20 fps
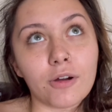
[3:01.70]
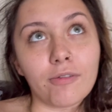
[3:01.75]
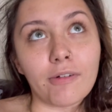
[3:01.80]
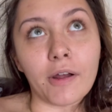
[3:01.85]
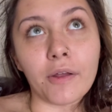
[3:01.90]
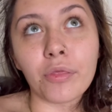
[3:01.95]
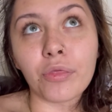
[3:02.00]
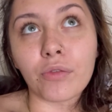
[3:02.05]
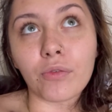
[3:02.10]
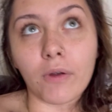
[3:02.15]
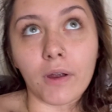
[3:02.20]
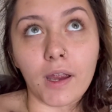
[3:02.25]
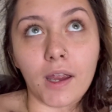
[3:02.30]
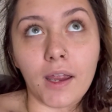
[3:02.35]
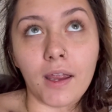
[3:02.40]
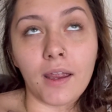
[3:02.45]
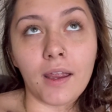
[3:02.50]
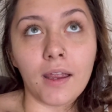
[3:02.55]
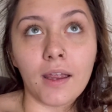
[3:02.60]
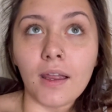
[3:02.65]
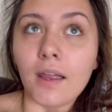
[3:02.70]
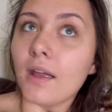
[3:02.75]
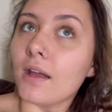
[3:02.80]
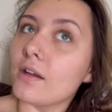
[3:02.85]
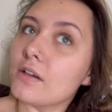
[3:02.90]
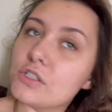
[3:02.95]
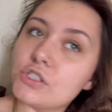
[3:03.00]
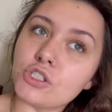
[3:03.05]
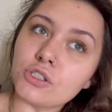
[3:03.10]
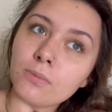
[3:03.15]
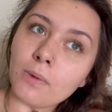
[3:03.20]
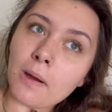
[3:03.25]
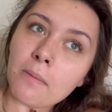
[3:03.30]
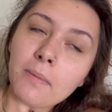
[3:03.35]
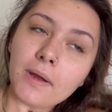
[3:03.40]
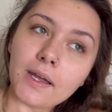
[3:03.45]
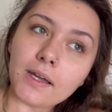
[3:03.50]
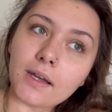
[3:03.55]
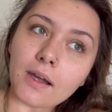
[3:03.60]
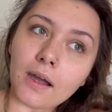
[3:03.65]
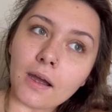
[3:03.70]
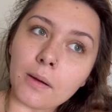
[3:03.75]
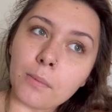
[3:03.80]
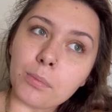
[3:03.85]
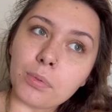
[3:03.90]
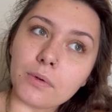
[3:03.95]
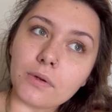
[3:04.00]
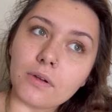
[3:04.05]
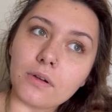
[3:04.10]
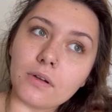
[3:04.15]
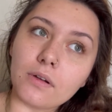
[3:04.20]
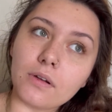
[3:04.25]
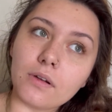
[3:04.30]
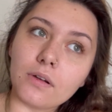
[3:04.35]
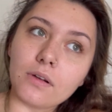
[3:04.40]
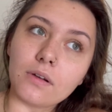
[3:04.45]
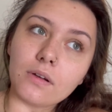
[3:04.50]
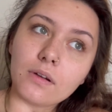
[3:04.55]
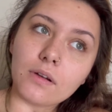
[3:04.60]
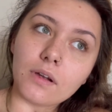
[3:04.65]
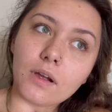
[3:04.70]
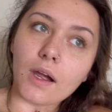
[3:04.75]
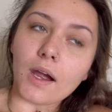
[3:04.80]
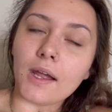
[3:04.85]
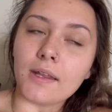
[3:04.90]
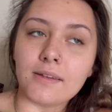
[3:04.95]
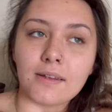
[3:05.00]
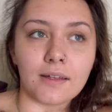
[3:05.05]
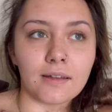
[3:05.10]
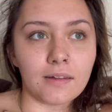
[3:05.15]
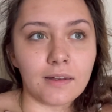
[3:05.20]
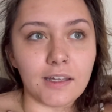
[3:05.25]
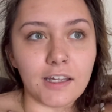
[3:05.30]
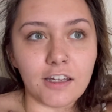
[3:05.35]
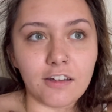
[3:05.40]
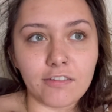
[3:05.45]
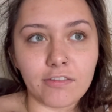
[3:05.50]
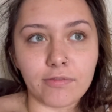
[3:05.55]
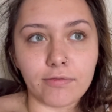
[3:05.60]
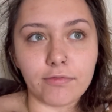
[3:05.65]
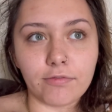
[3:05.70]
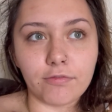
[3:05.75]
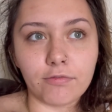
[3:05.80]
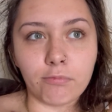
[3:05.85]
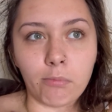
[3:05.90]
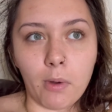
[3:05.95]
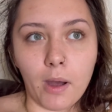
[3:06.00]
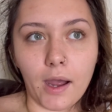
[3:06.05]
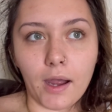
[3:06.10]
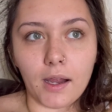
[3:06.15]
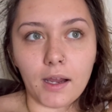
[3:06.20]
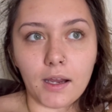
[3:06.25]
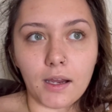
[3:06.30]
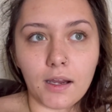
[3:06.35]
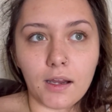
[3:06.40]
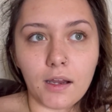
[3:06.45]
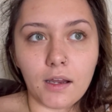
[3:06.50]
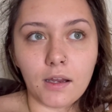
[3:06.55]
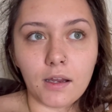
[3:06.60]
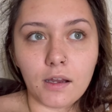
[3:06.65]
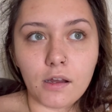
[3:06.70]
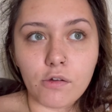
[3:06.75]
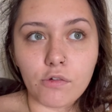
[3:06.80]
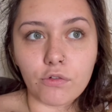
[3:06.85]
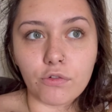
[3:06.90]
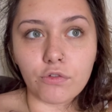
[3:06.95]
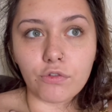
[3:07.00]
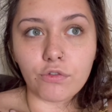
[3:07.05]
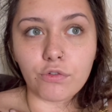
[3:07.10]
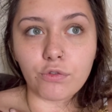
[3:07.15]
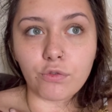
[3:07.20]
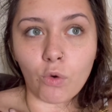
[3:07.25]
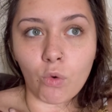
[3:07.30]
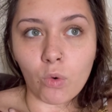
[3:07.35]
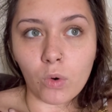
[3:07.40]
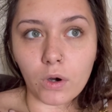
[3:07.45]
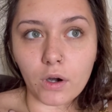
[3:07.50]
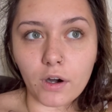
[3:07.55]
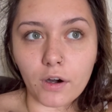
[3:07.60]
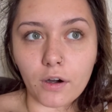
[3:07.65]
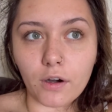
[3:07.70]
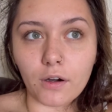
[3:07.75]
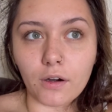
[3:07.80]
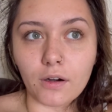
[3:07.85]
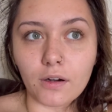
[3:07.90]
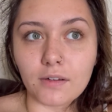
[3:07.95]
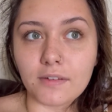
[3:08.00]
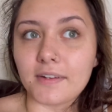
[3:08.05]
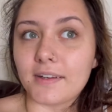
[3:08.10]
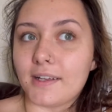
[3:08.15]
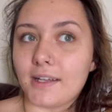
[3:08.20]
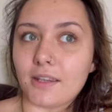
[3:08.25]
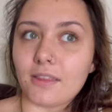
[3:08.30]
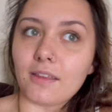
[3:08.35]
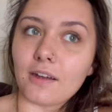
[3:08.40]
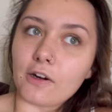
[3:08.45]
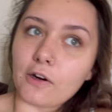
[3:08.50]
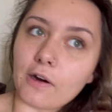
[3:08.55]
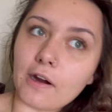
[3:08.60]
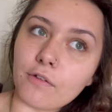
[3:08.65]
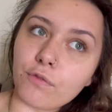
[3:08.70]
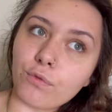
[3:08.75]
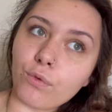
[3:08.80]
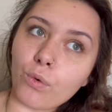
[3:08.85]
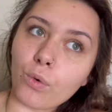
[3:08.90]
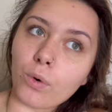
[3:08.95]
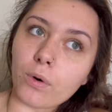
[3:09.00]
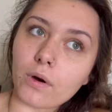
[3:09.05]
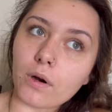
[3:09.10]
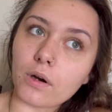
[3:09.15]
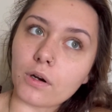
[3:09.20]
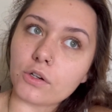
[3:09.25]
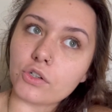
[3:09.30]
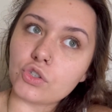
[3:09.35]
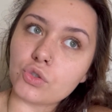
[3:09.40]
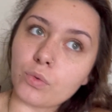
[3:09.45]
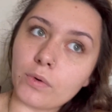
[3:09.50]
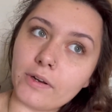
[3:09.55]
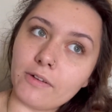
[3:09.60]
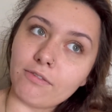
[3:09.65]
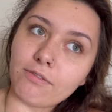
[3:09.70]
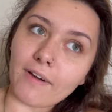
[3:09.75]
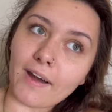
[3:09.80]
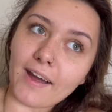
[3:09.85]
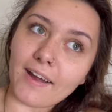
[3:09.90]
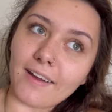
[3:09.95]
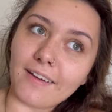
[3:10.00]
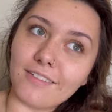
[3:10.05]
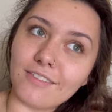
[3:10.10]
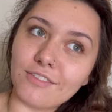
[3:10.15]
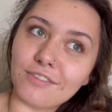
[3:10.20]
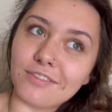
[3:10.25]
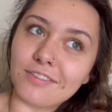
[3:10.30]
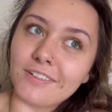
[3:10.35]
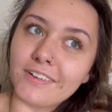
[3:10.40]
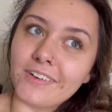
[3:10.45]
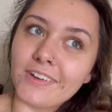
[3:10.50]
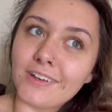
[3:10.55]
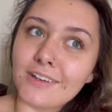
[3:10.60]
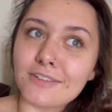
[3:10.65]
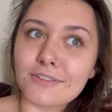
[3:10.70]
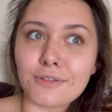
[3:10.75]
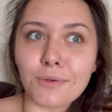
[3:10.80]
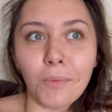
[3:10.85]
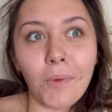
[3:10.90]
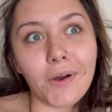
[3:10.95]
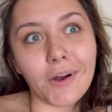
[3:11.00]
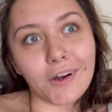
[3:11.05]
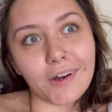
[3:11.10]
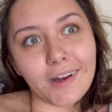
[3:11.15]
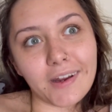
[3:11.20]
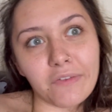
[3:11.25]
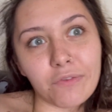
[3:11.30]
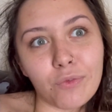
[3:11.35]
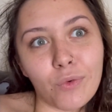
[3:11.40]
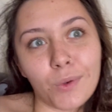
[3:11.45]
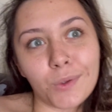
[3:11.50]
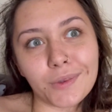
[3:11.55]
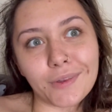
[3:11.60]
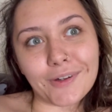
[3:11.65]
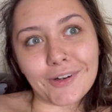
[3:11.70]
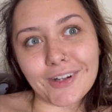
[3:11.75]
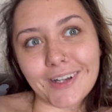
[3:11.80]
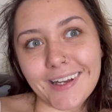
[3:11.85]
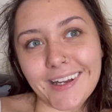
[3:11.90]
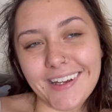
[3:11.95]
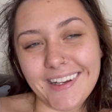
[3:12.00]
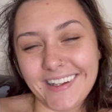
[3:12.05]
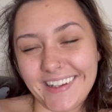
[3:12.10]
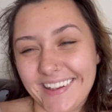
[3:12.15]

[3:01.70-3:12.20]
around 3, do my makeup, and then leave by four to get there at 4.25 to work at 4.30.